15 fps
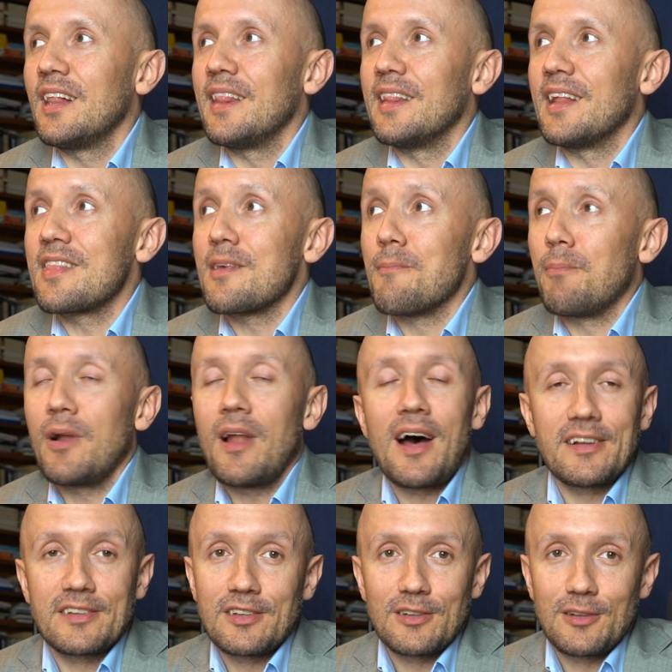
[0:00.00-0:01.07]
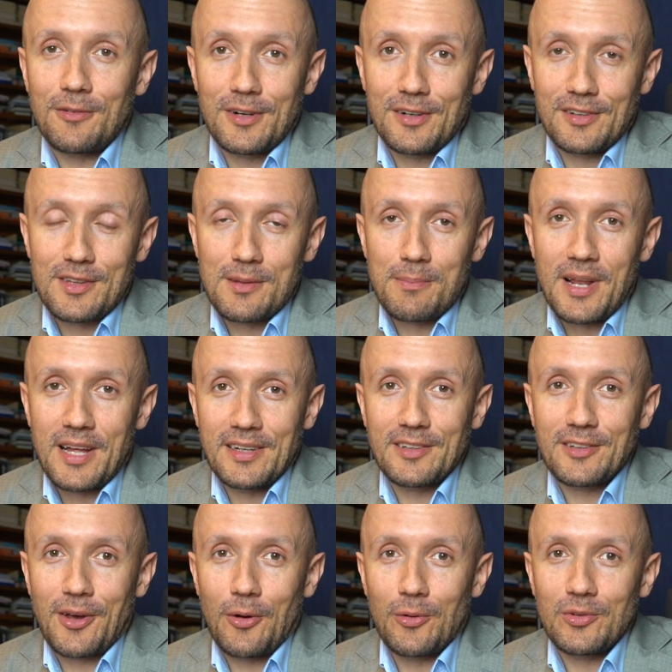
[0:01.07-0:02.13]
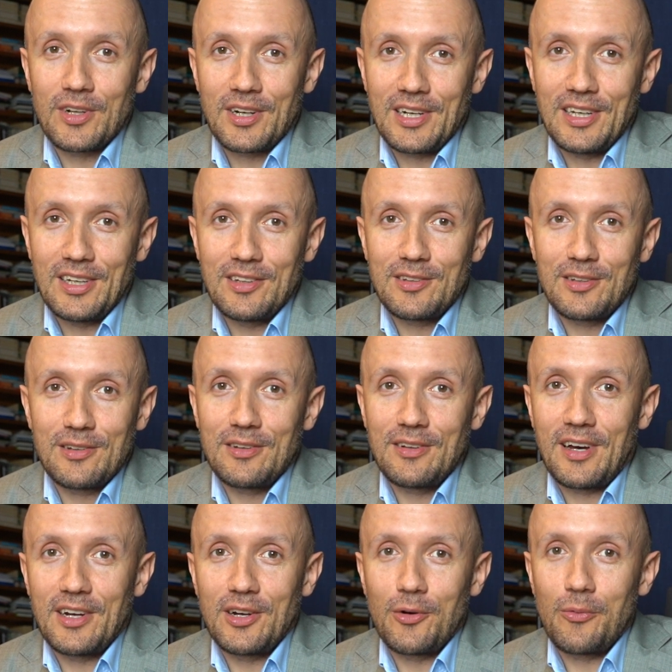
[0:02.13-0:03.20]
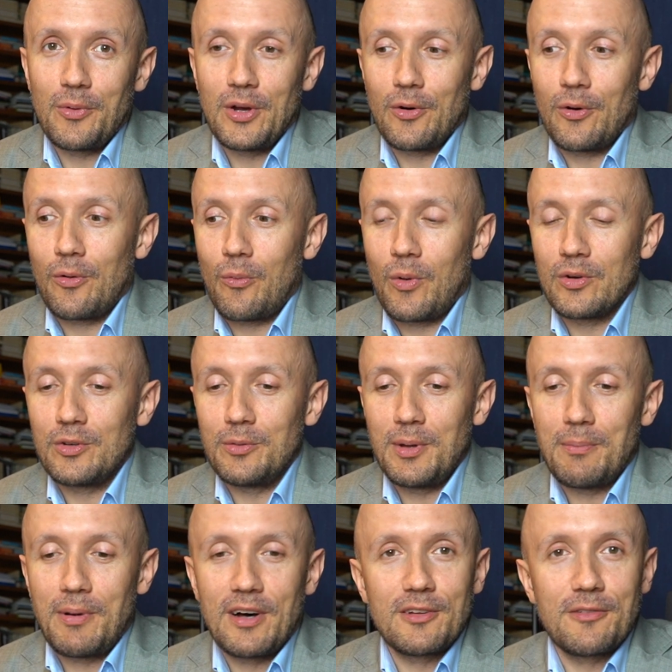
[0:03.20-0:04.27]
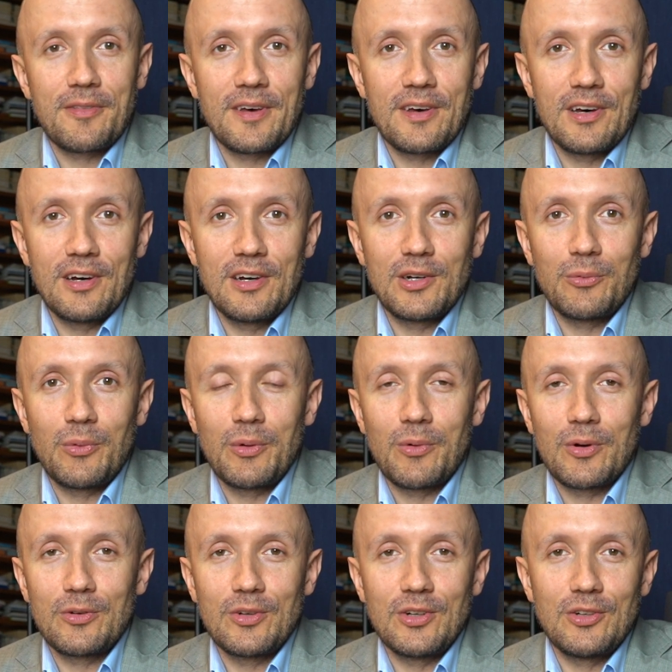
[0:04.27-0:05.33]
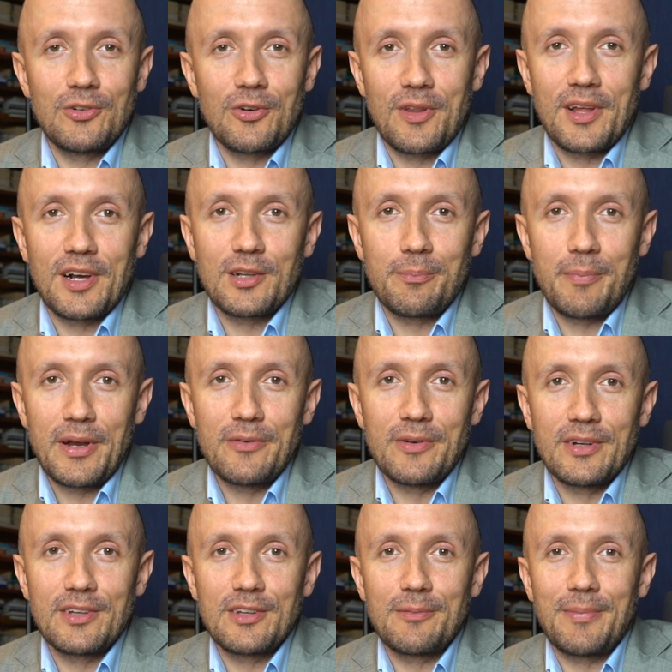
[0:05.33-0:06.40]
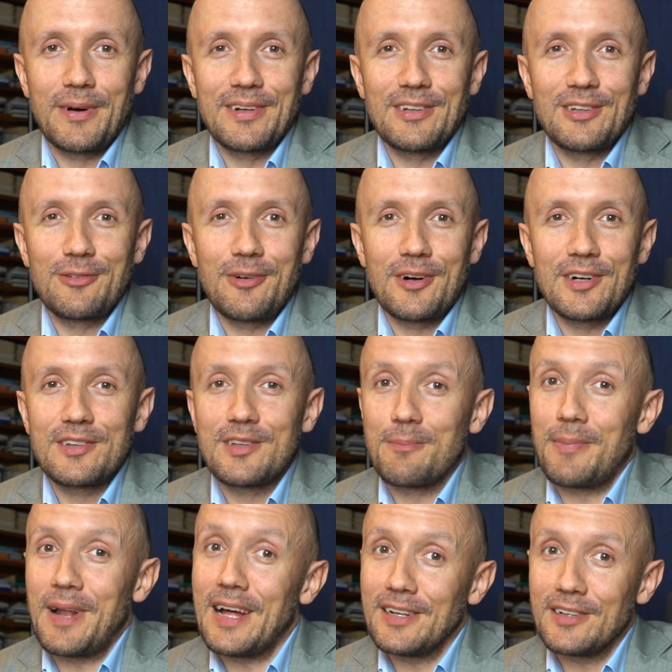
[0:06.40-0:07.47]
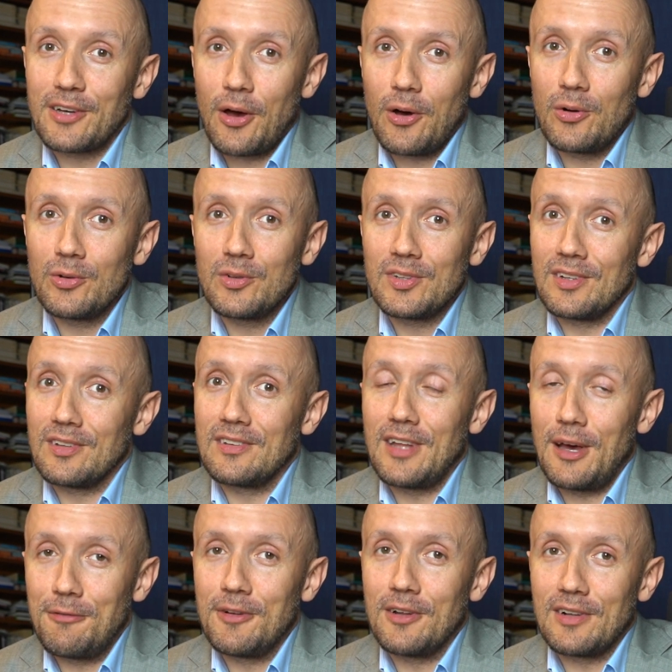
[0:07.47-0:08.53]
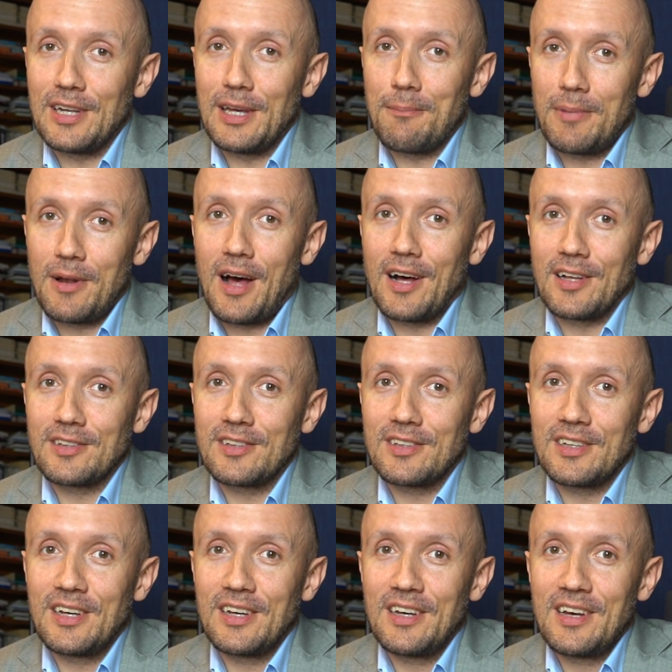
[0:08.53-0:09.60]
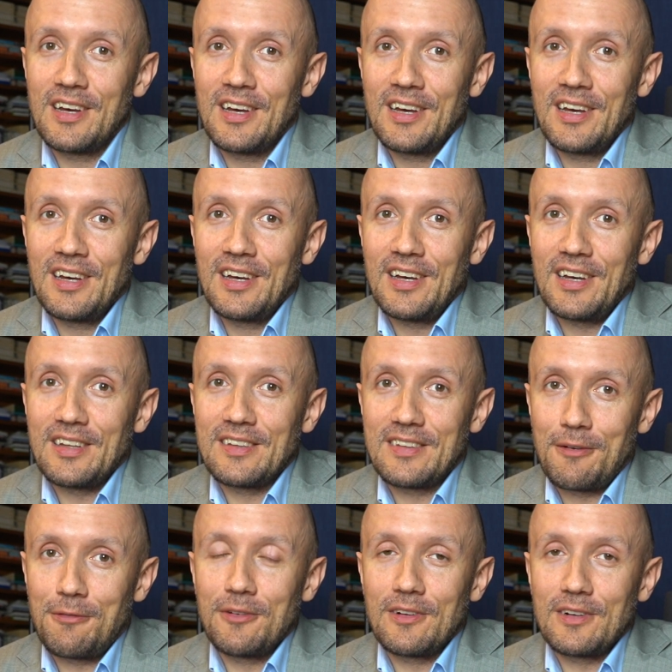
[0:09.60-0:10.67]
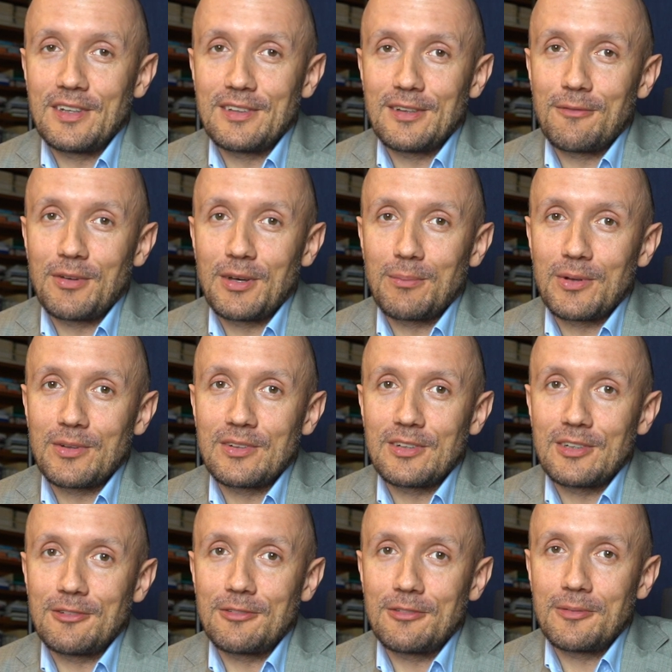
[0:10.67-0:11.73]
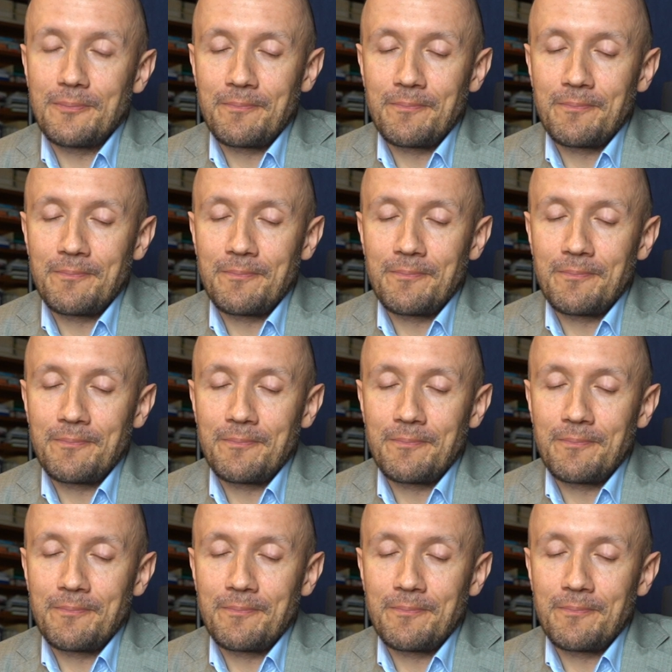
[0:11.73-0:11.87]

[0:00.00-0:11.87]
that's a plus as far as the planet goes, at least. I know we all want to be part of the herd, we want to enjoy the experience, but as far as the planet goes, it's definitely a plus. It's definitely something positive.